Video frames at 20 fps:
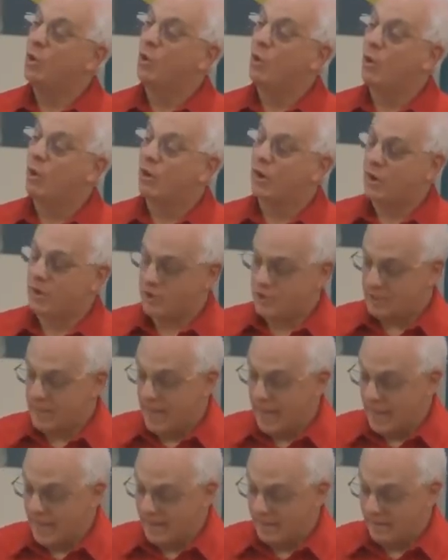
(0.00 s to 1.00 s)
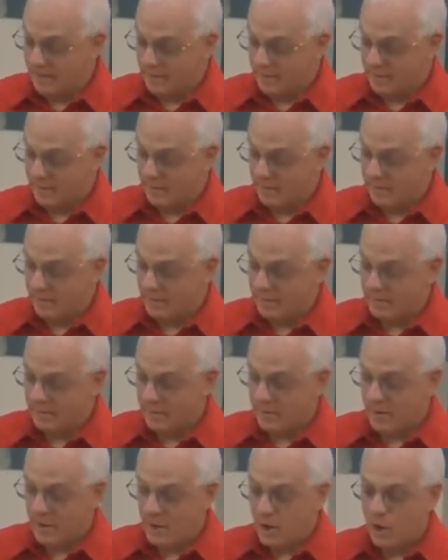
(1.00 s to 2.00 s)
longer sad.
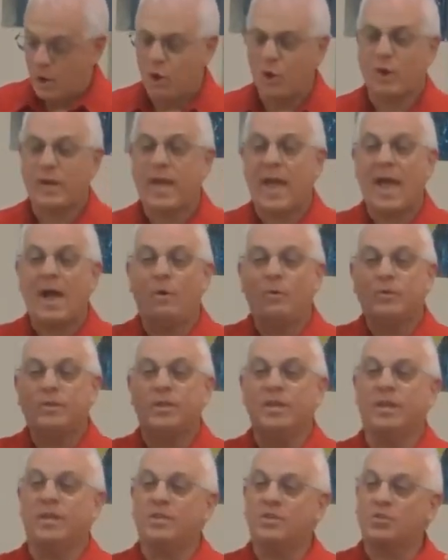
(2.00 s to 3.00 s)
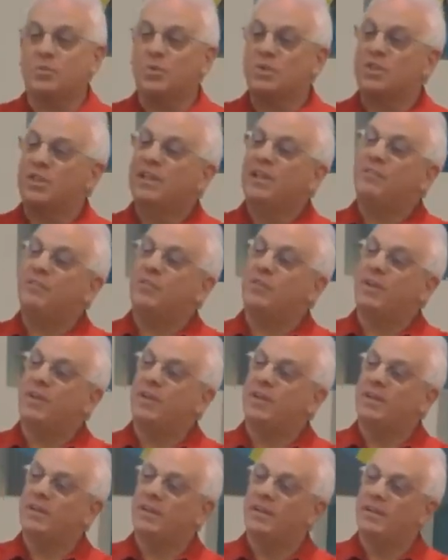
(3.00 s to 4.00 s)
Her countenance was
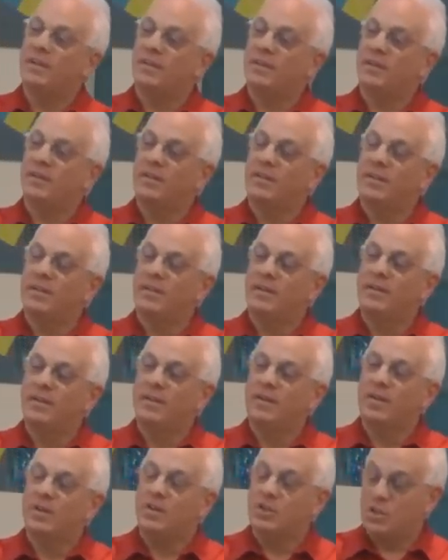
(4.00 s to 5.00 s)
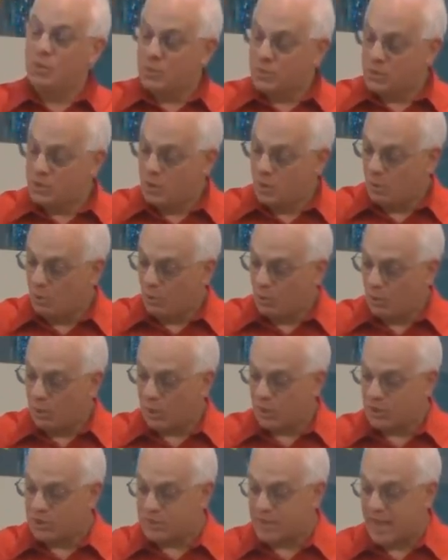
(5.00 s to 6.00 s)
lifted. She was no
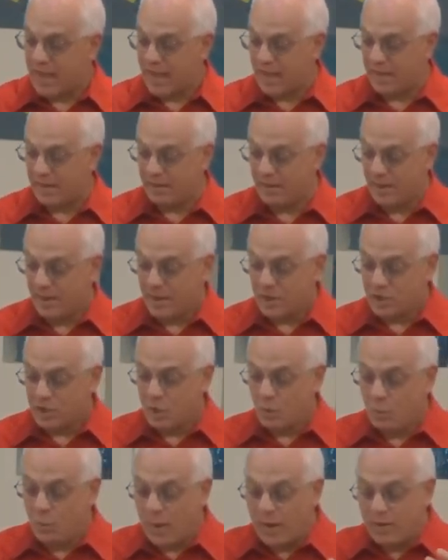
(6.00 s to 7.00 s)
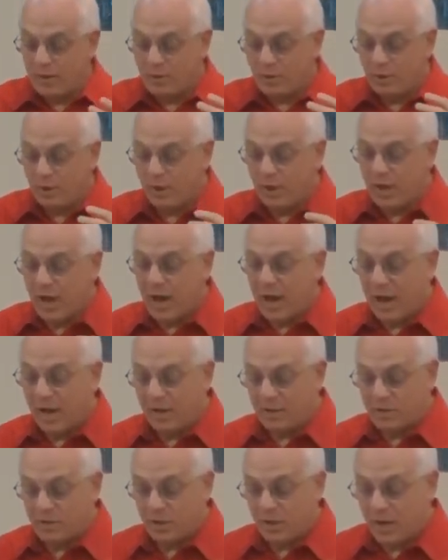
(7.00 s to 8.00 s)
longer sad. She went to, the
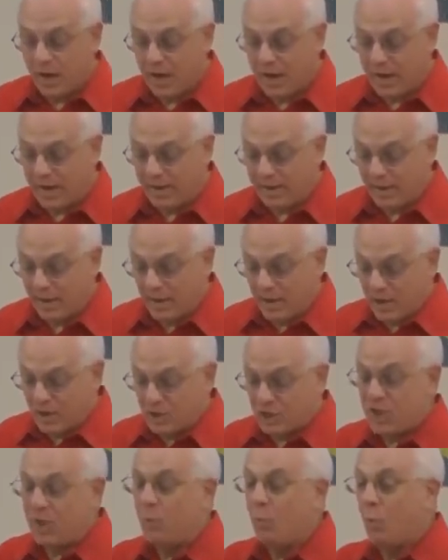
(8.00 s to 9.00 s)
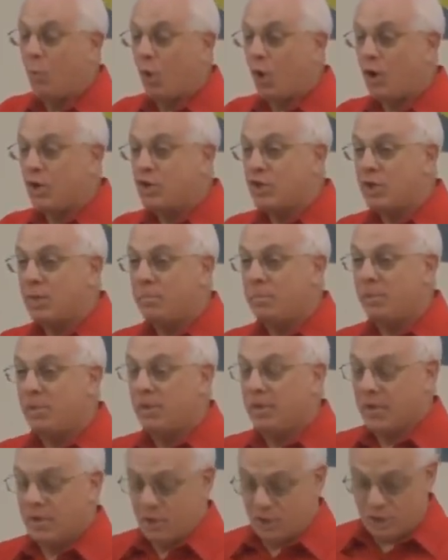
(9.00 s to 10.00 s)
God, to God. She
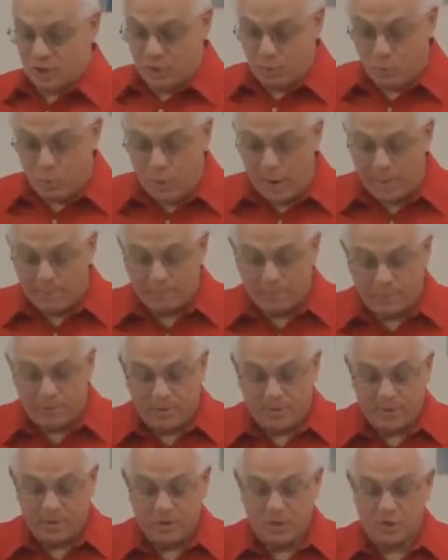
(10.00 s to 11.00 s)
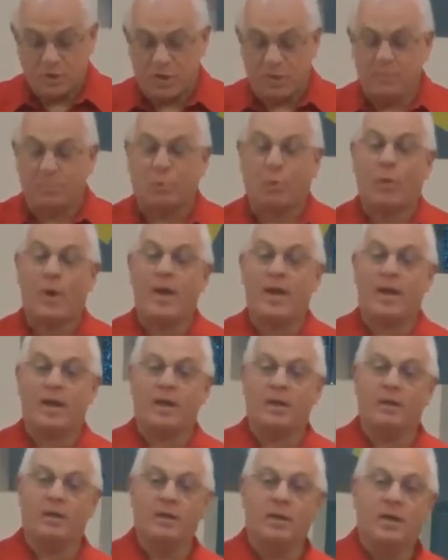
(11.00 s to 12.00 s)
worshiped. She wept. She
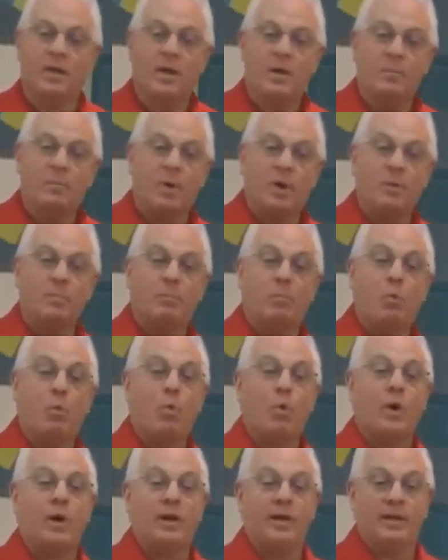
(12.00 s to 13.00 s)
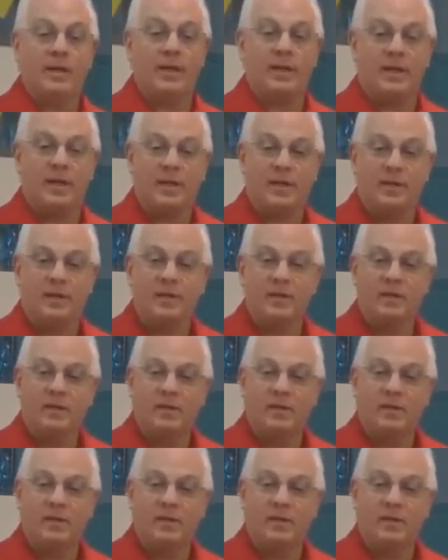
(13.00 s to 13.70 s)
prayed. But importantly,